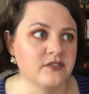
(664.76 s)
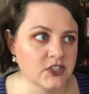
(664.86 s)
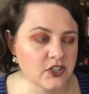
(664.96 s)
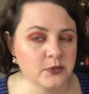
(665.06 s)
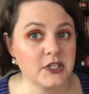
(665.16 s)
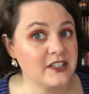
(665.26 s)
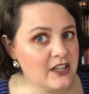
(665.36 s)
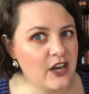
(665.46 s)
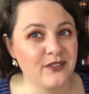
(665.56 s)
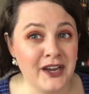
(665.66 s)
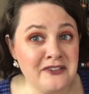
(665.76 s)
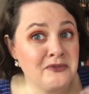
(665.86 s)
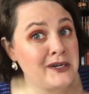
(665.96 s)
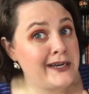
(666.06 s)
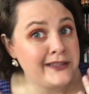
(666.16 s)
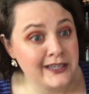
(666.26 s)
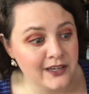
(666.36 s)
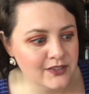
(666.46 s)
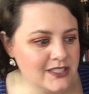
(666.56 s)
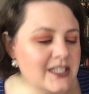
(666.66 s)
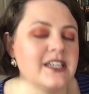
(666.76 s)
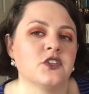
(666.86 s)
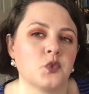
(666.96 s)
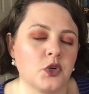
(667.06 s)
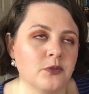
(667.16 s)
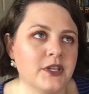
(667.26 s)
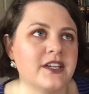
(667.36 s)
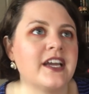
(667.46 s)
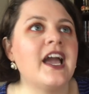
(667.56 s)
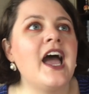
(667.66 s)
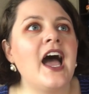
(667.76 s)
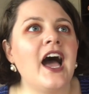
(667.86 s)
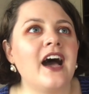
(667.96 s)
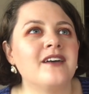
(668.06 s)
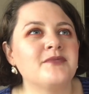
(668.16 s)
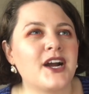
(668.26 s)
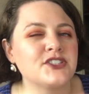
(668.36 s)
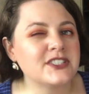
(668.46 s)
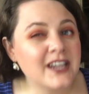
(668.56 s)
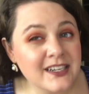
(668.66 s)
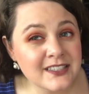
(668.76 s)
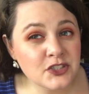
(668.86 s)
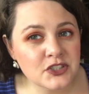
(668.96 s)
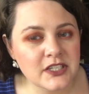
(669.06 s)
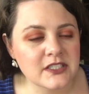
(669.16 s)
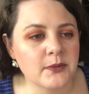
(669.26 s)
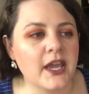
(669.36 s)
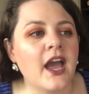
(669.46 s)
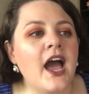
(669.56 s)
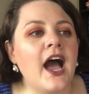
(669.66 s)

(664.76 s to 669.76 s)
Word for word: of description and a lot of kind of what I think of as tedious world building um, are just not as interesting to me.